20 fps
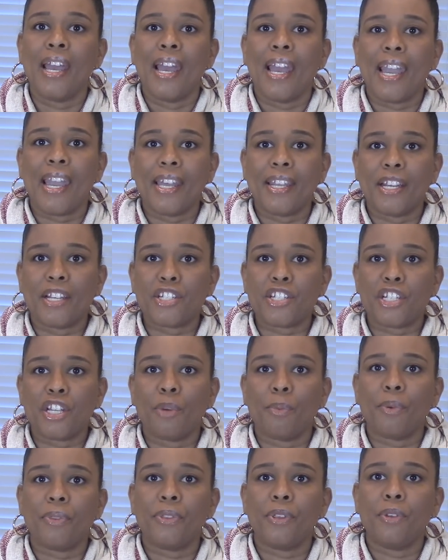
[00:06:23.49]
and I
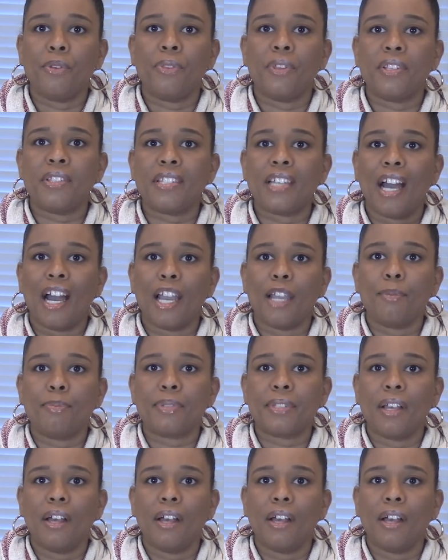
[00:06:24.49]
shared with you the types